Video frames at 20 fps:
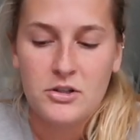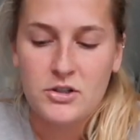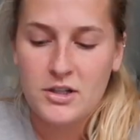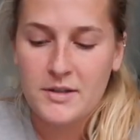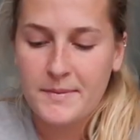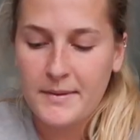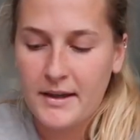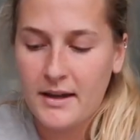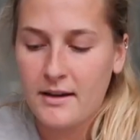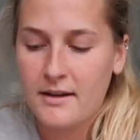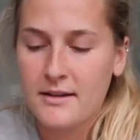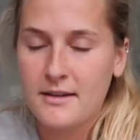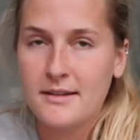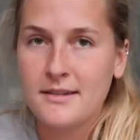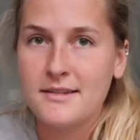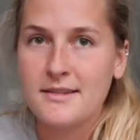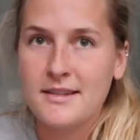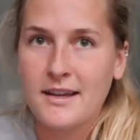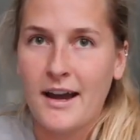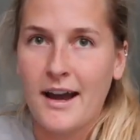Just
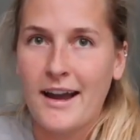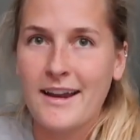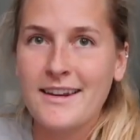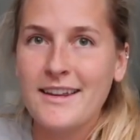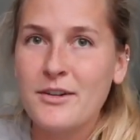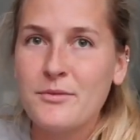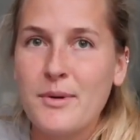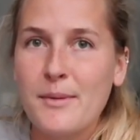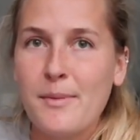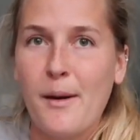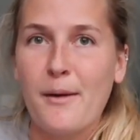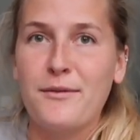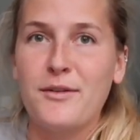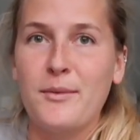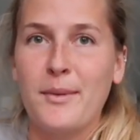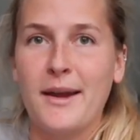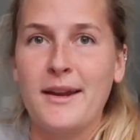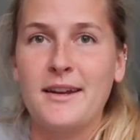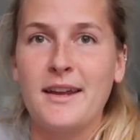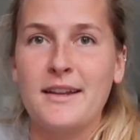because I need to rip off
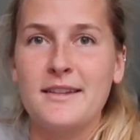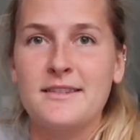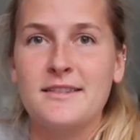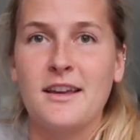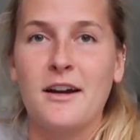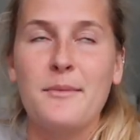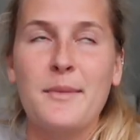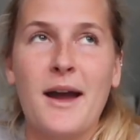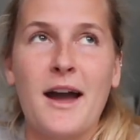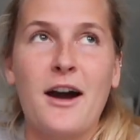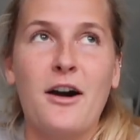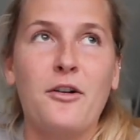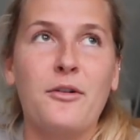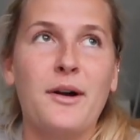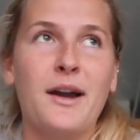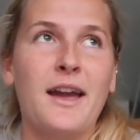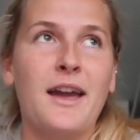the band-aid somehow,